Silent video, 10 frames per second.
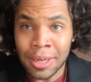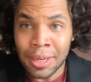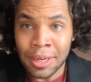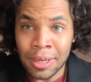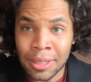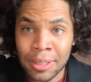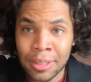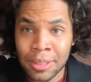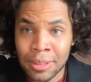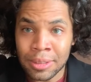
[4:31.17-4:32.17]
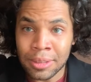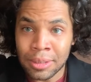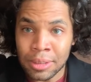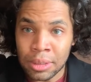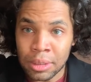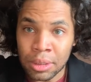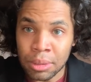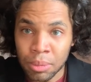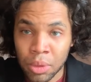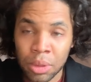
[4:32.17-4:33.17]
uh, there's
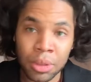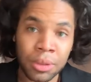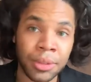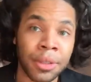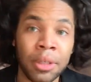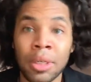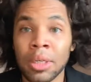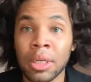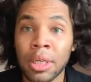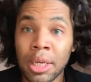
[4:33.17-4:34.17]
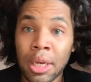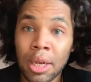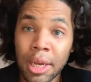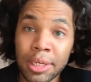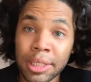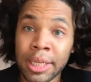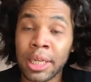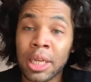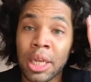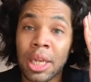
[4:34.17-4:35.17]
more curls here. Like I said,
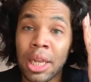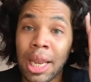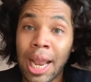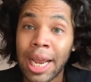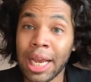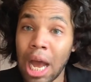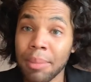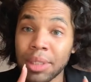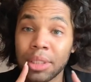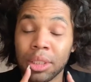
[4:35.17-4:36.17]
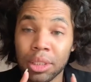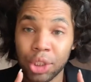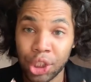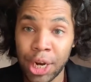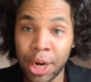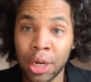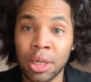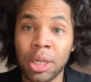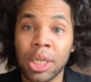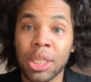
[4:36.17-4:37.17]
like, comments,
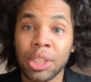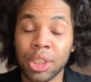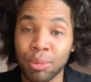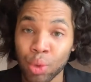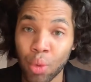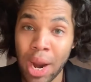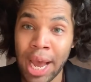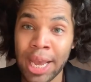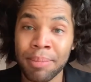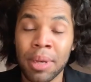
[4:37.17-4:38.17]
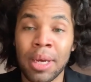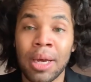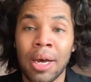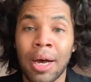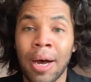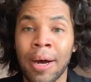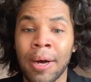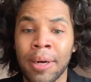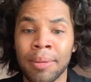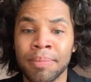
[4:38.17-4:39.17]
share, subscribe.
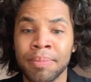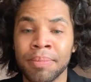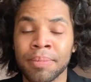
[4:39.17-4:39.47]
Um,